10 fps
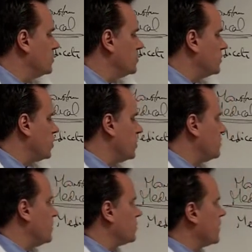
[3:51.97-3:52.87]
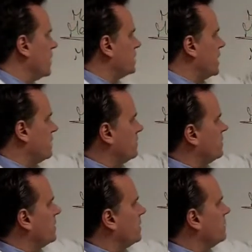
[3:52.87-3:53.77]
to determine, okay, is that
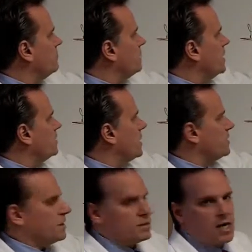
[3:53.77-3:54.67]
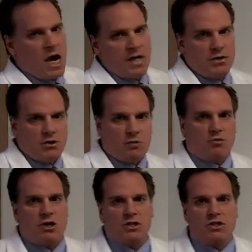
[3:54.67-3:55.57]
related to any anxiety or
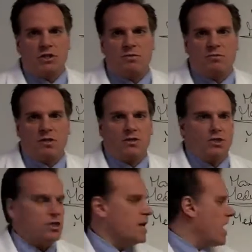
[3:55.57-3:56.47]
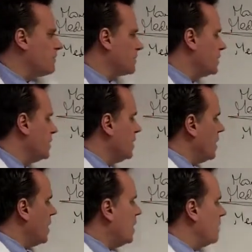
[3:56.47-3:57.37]
depression symptoms that she's having,
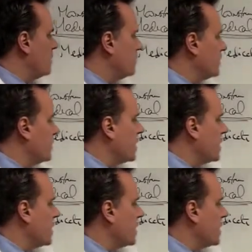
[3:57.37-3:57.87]
and